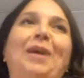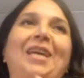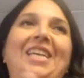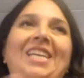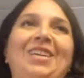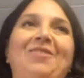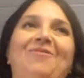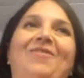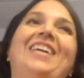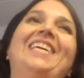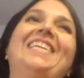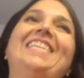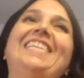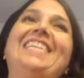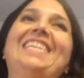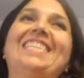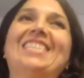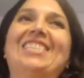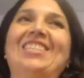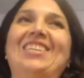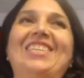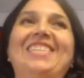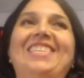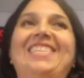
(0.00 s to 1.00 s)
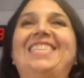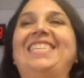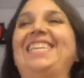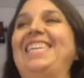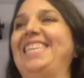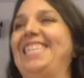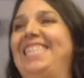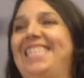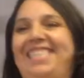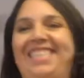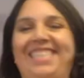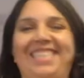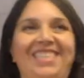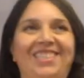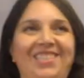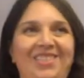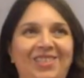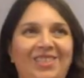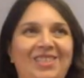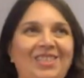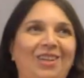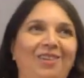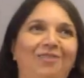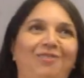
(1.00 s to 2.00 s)
spending money trying to get you
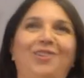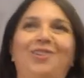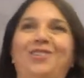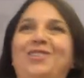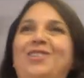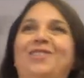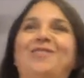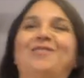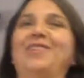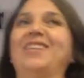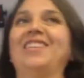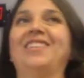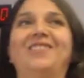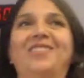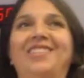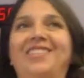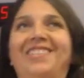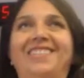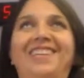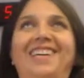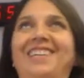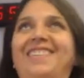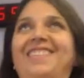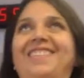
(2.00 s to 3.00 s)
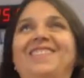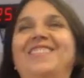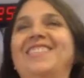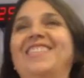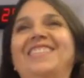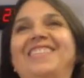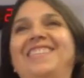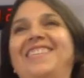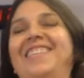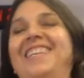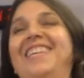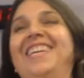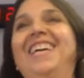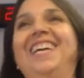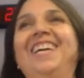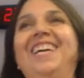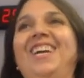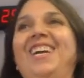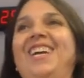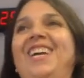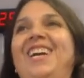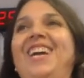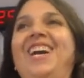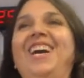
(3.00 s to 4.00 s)
know cell phone or whatever. They're, I don't know what they're doing.
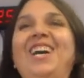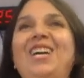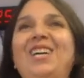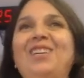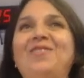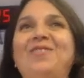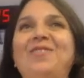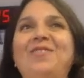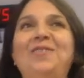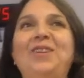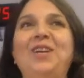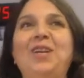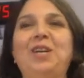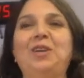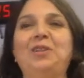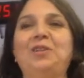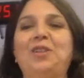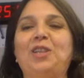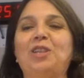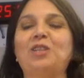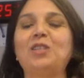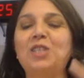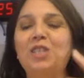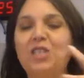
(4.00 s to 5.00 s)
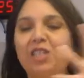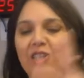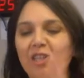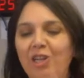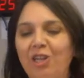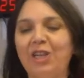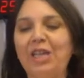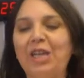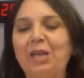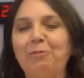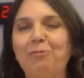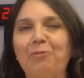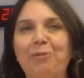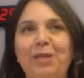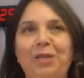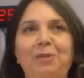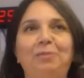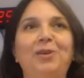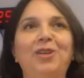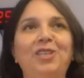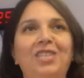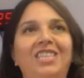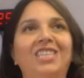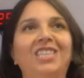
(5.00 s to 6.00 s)
Um, they're still like really
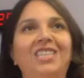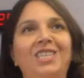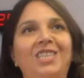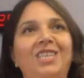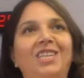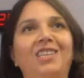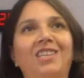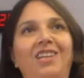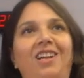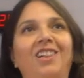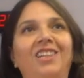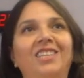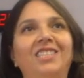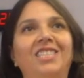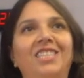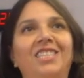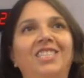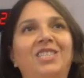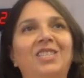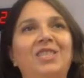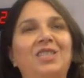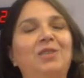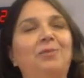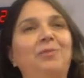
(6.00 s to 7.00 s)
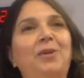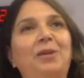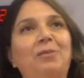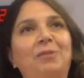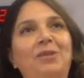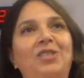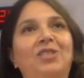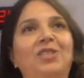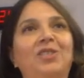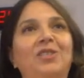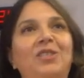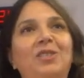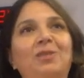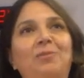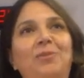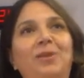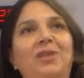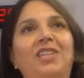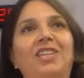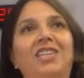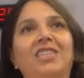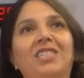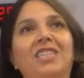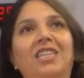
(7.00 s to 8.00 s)
pushing the technology just to be able to do
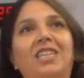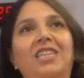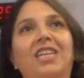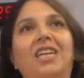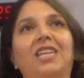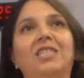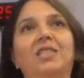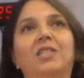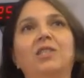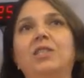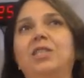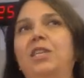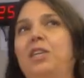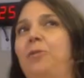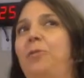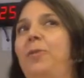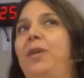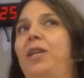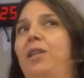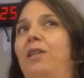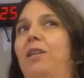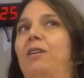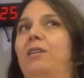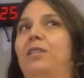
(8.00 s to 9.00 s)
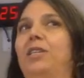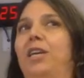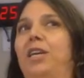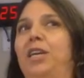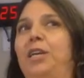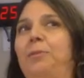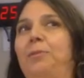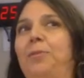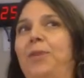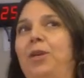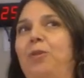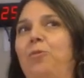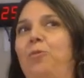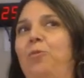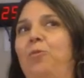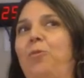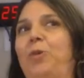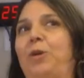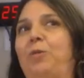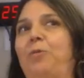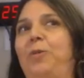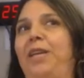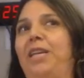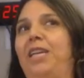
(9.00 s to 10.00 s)
simple things like that. So it's going to be a long time that
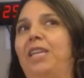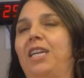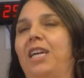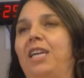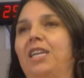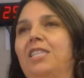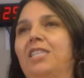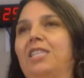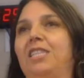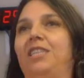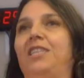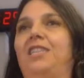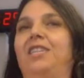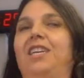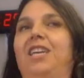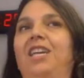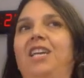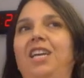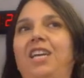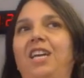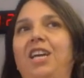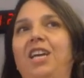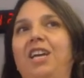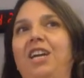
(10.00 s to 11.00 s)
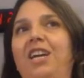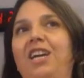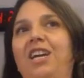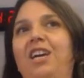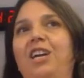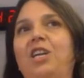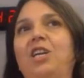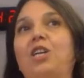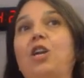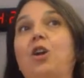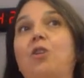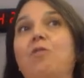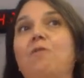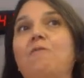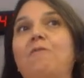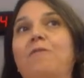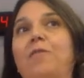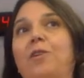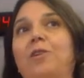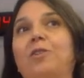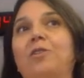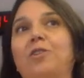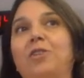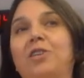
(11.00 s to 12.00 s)
where we can actually go
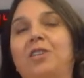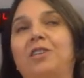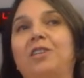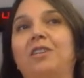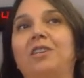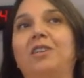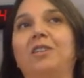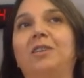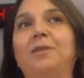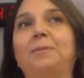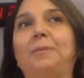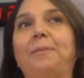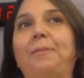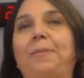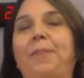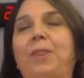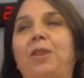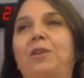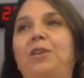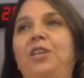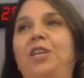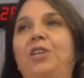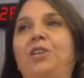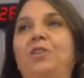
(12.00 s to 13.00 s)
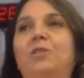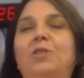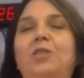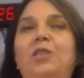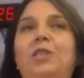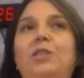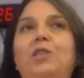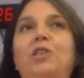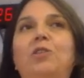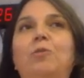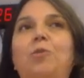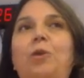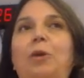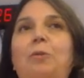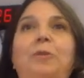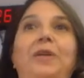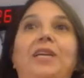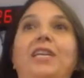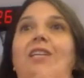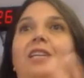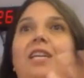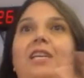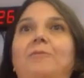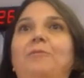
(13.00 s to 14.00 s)
further, you know, to look where
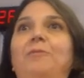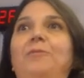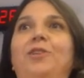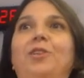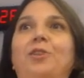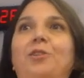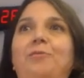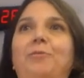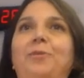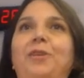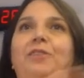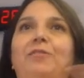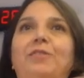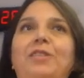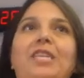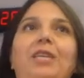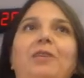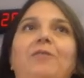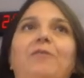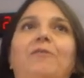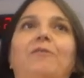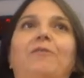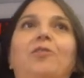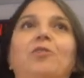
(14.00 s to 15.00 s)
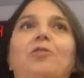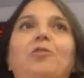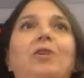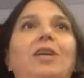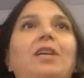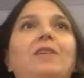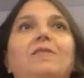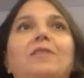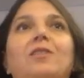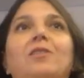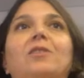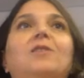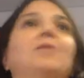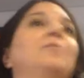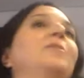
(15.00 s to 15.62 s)
we can you know even take photographs or